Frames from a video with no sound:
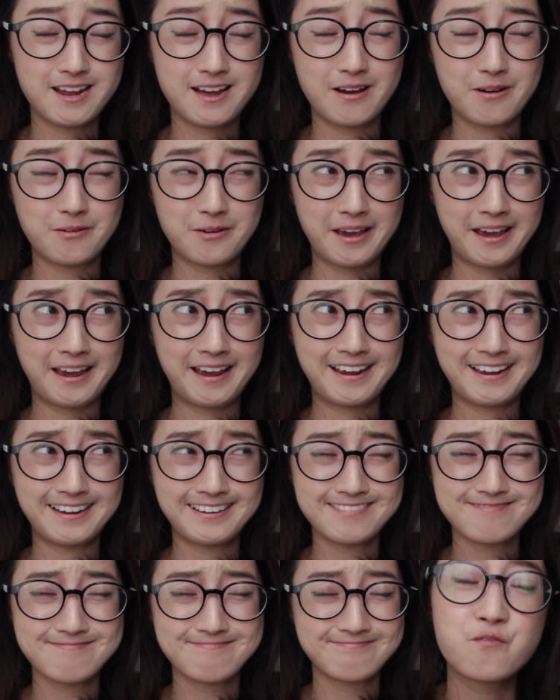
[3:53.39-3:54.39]

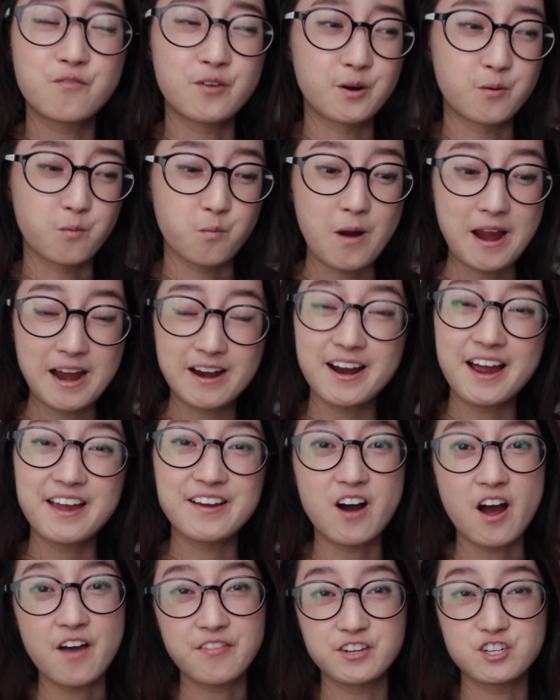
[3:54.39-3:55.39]
okay? For where I
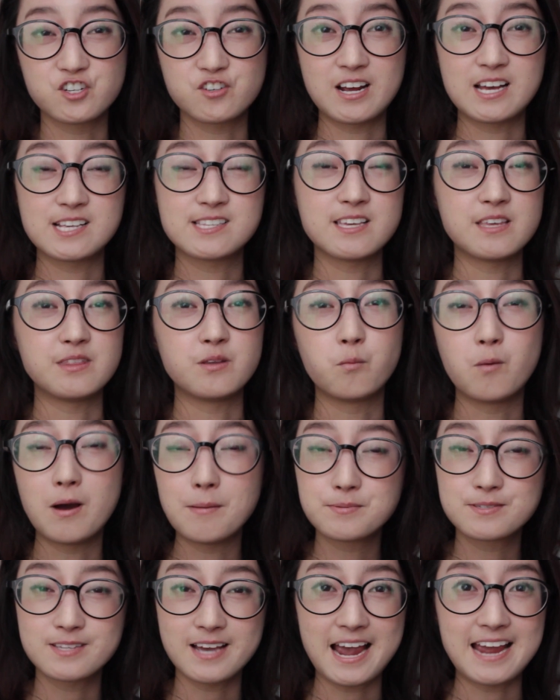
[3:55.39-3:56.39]
got the dress and the
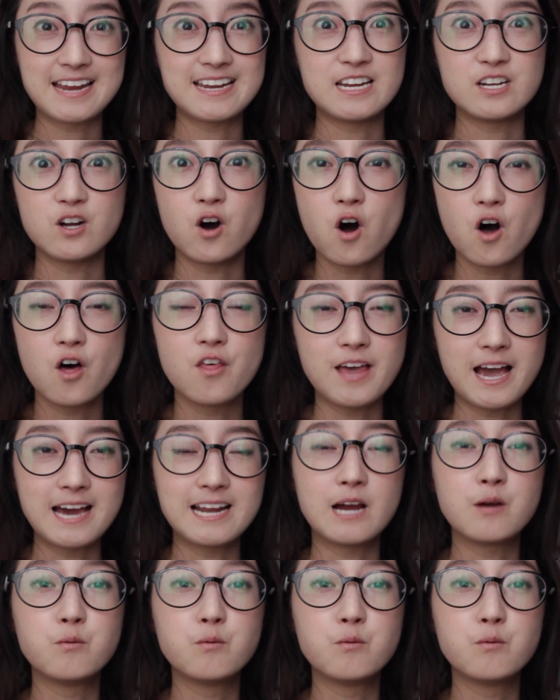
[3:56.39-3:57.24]
website and all that,